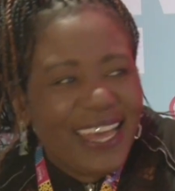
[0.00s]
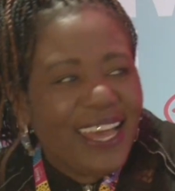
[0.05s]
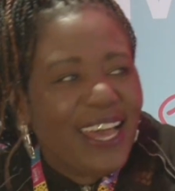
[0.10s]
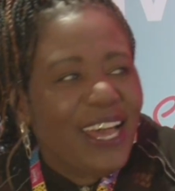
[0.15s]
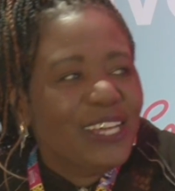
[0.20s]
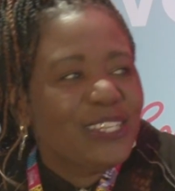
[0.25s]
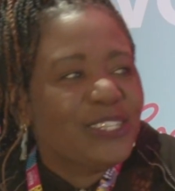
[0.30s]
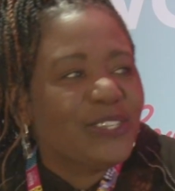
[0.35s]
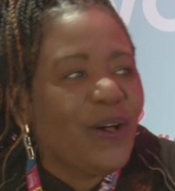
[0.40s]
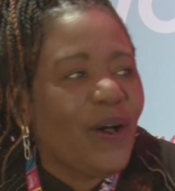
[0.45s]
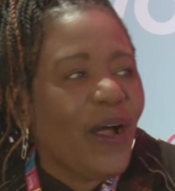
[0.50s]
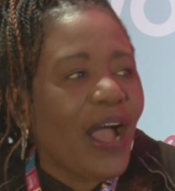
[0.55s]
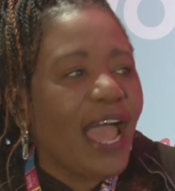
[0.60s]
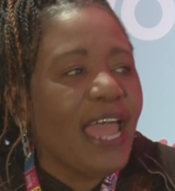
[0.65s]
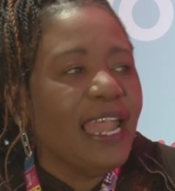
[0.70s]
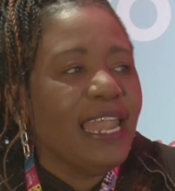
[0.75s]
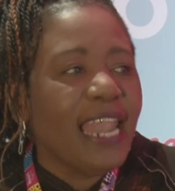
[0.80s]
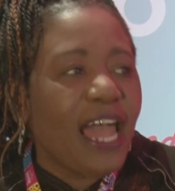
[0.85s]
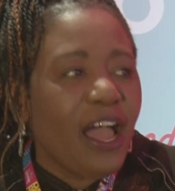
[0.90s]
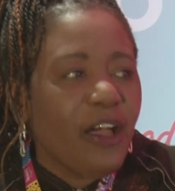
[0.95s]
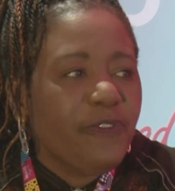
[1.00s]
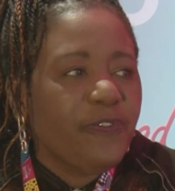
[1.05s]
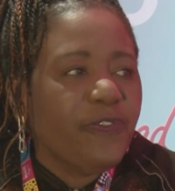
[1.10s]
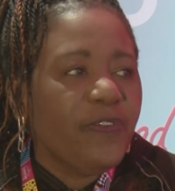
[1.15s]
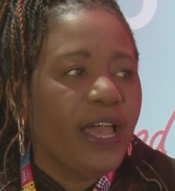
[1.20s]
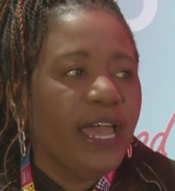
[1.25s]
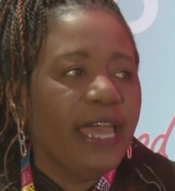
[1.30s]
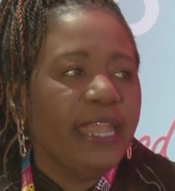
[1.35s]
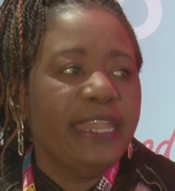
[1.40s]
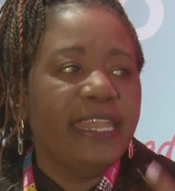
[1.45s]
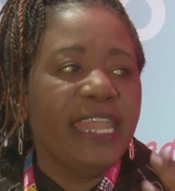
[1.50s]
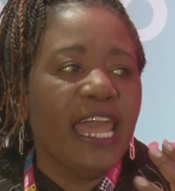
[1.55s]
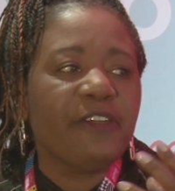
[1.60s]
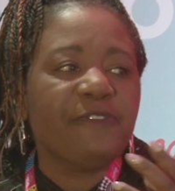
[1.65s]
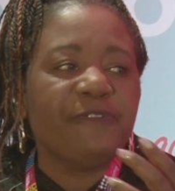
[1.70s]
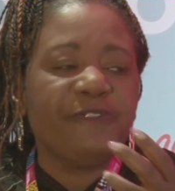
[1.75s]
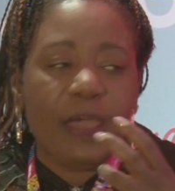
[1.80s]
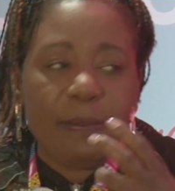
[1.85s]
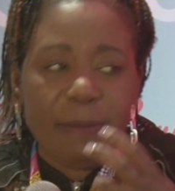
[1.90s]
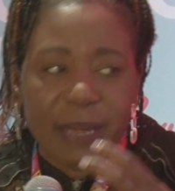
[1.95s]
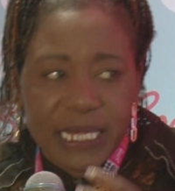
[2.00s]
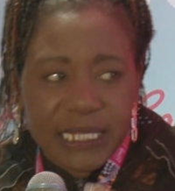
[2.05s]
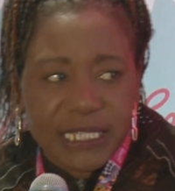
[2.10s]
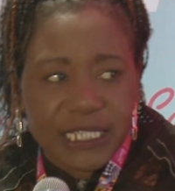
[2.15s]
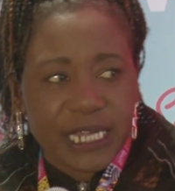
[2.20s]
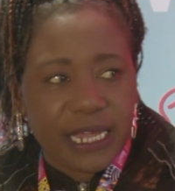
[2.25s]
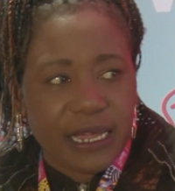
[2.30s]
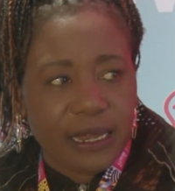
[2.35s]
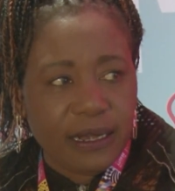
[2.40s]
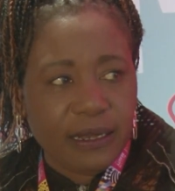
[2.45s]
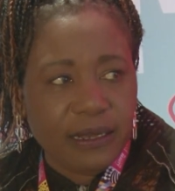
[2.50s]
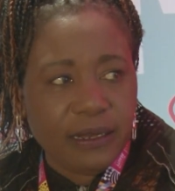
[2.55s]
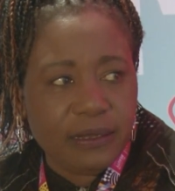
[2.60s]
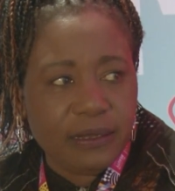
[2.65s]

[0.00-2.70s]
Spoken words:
So I love neck firming gel.